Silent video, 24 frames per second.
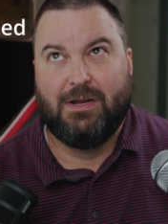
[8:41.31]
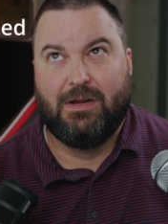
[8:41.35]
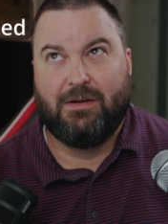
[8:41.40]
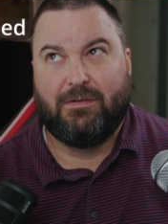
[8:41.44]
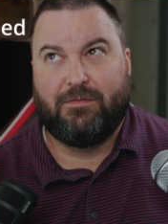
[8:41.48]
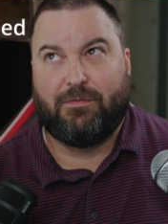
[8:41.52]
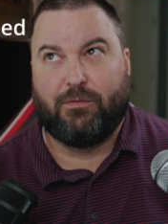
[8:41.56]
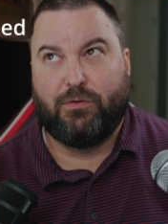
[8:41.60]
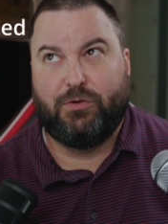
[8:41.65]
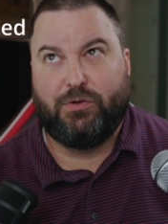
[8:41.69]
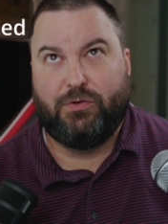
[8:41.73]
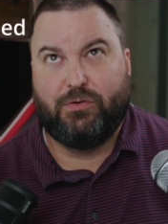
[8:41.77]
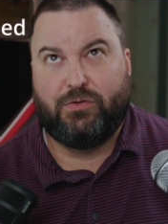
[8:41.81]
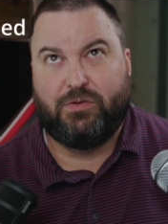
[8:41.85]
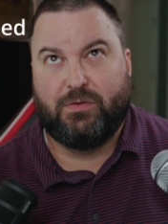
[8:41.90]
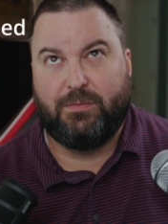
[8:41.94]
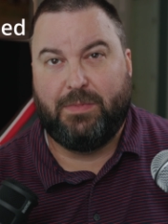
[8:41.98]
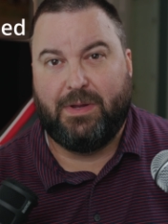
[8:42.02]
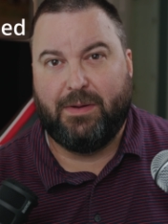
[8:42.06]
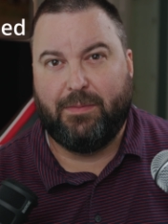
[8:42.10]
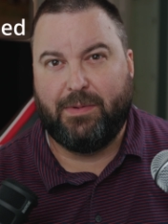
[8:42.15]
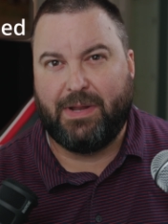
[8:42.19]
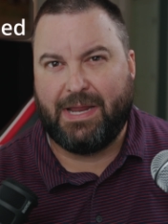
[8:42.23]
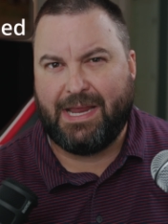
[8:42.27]
for you to
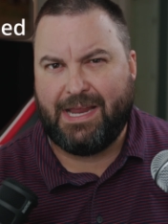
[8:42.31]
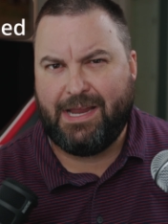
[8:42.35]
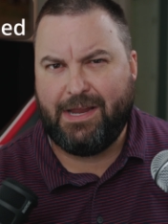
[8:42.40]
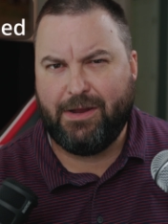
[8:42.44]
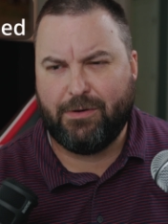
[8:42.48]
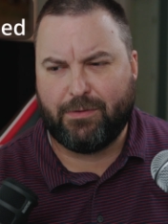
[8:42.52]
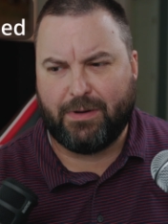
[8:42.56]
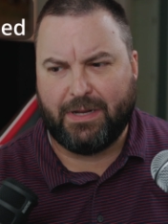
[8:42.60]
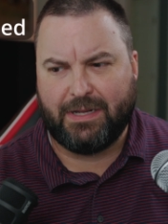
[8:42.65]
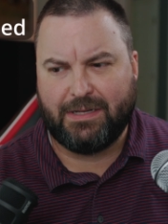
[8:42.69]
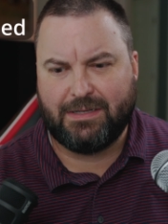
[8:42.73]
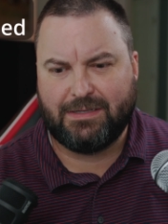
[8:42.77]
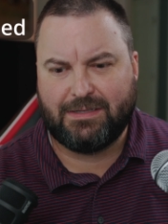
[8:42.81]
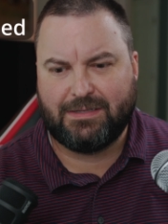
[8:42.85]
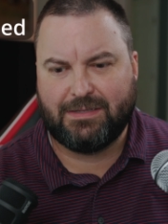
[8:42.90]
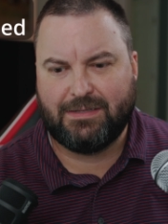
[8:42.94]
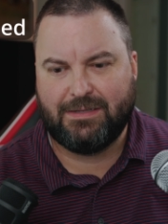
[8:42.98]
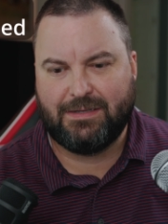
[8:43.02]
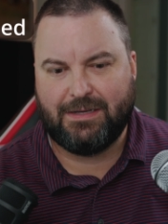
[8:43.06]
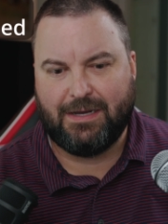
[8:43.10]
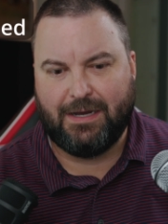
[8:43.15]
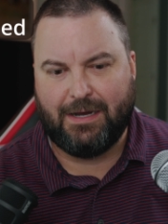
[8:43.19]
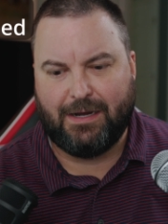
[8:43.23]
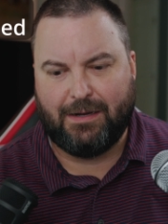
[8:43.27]
be able to hear it,
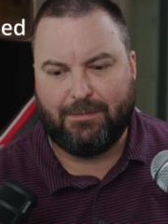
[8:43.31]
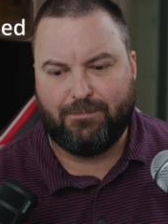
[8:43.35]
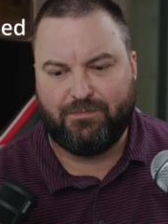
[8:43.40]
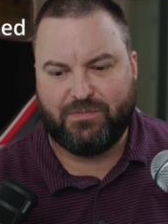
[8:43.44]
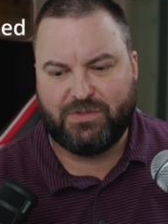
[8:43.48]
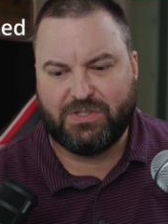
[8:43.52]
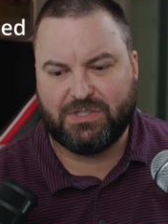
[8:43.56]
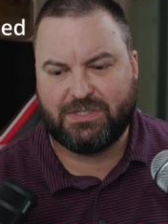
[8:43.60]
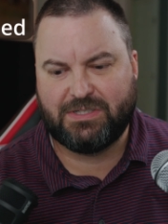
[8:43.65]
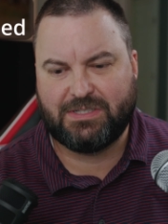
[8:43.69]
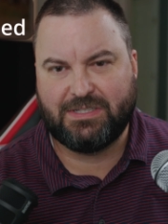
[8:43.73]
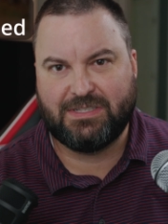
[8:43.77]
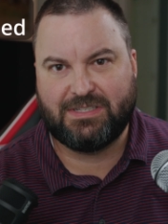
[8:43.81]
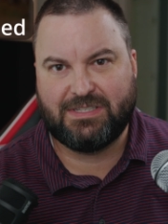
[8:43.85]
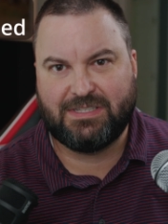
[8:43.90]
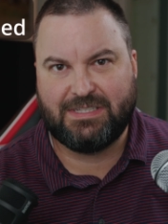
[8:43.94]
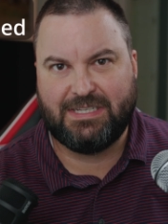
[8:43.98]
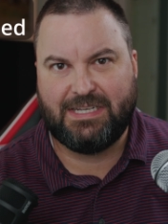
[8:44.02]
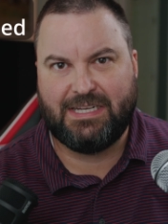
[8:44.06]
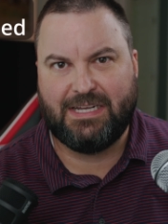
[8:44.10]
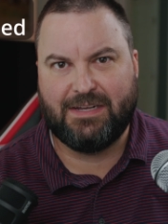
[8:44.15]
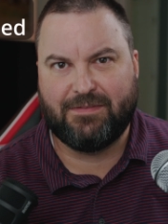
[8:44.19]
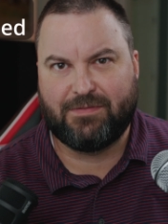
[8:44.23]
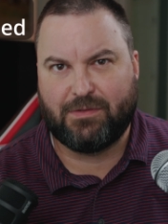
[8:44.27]
um, just to
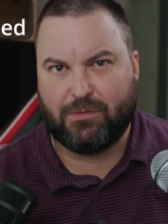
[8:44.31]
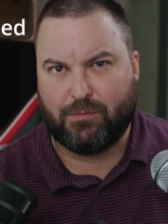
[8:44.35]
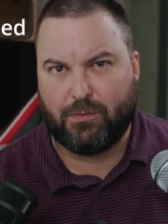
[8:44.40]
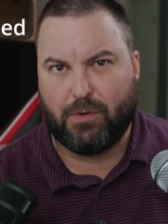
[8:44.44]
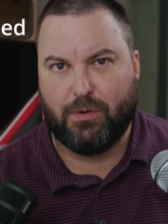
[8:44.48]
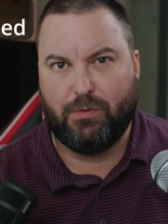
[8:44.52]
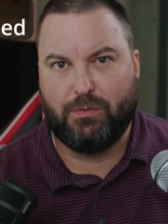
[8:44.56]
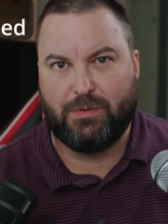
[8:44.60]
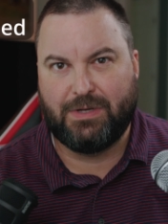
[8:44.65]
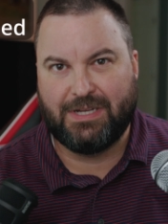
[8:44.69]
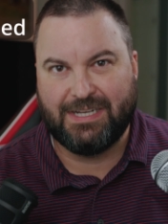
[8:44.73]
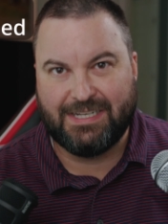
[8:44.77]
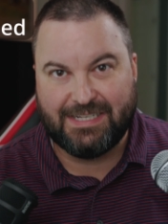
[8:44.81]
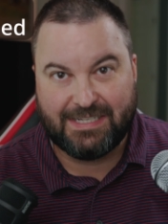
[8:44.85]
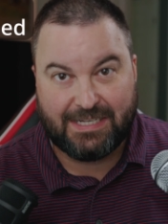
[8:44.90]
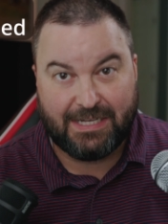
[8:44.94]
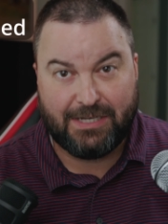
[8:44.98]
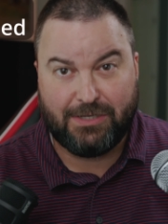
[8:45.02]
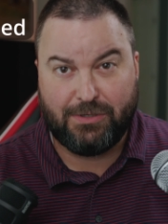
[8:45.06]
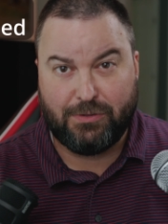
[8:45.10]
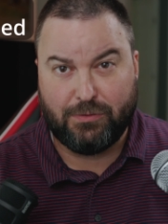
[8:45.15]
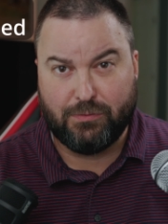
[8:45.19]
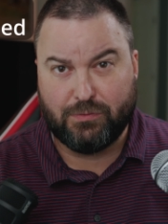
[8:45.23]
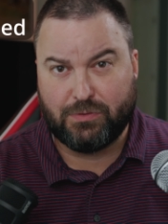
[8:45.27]
see if the Rode
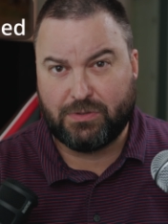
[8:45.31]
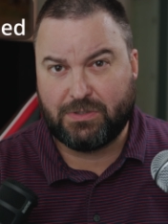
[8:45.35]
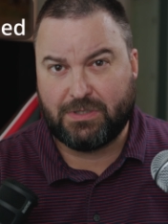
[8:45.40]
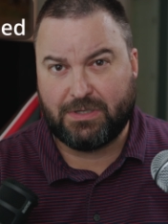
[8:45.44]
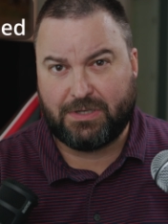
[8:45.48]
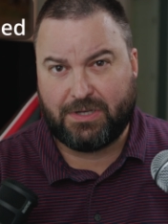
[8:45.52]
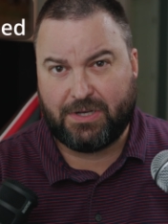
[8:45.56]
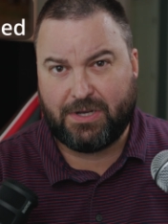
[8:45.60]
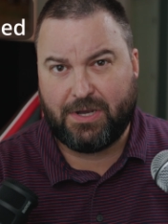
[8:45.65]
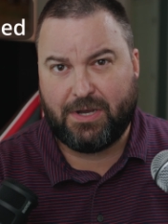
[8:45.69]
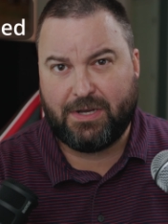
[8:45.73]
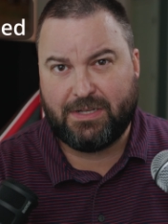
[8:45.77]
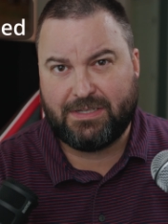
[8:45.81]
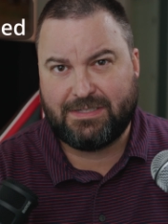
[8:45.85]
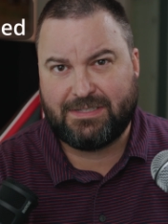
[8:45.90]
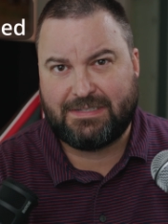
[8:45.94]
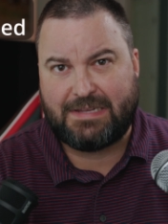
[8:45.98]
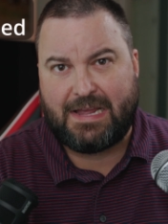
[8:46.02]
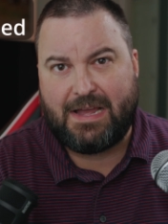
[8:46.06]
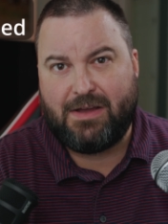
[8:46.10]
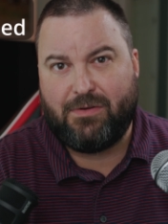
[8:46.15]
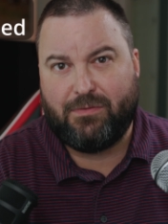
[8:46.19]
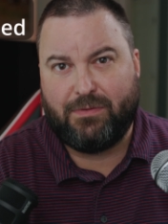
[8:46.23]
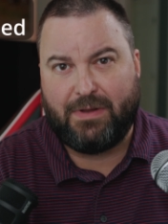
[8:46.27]
continues to cut
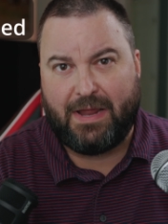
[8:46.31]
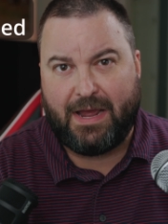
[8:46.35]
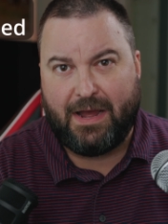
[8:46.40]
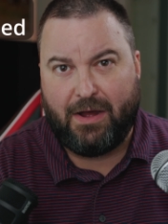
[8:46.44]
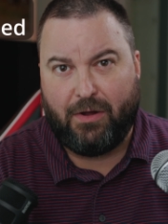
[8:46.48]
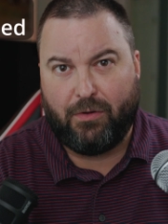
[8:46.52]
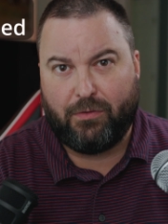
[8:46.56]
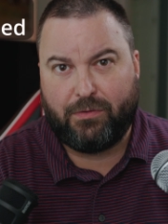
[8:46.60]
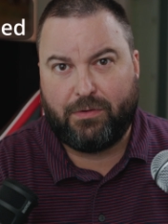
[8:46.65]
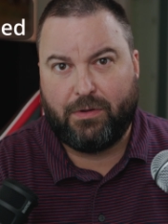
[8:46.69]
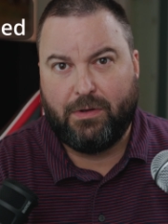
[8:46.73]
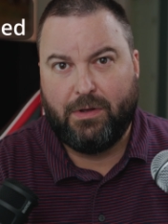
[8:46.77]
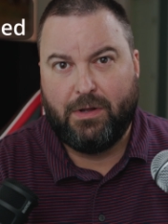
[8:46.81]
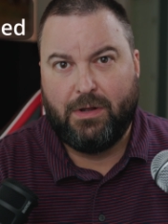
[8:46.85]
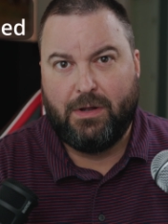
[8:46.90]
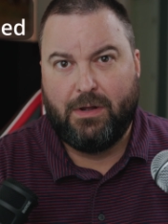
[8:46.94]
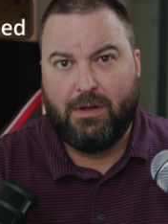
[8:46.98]
sound out